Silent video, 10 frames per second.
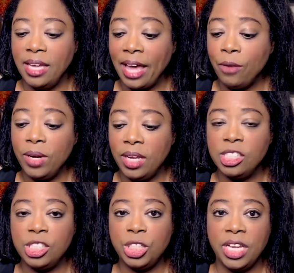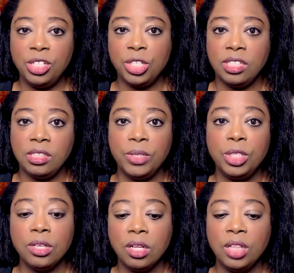equity exchanges,
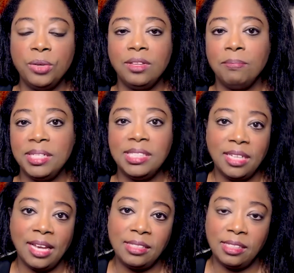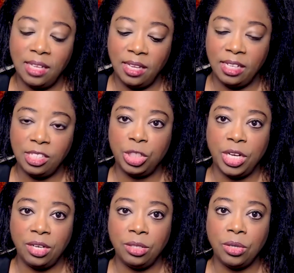which include the BZX
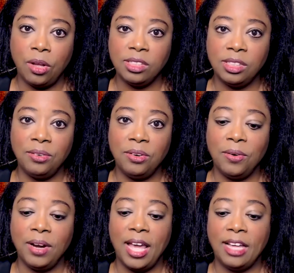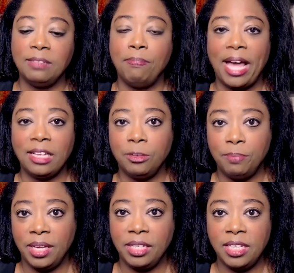exchange, also known as BATS or
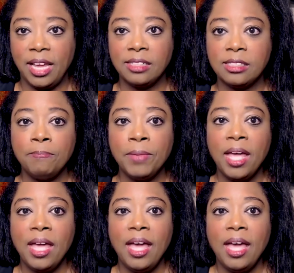BATS.